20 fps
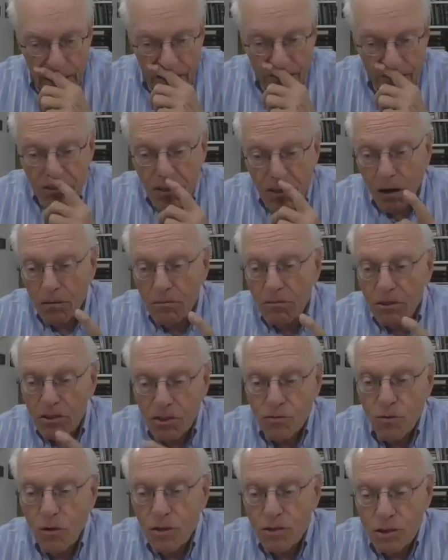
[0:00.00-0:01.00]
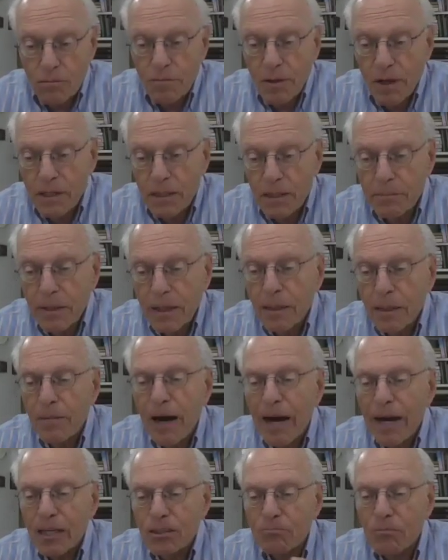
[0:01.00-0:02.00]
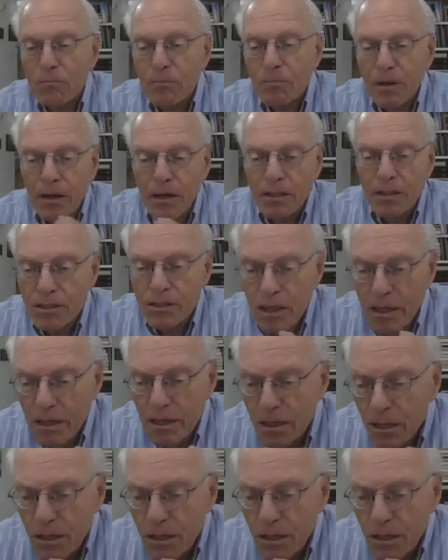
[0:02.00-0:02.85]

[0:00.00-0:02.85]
even though the shvua should be on the balabais, but because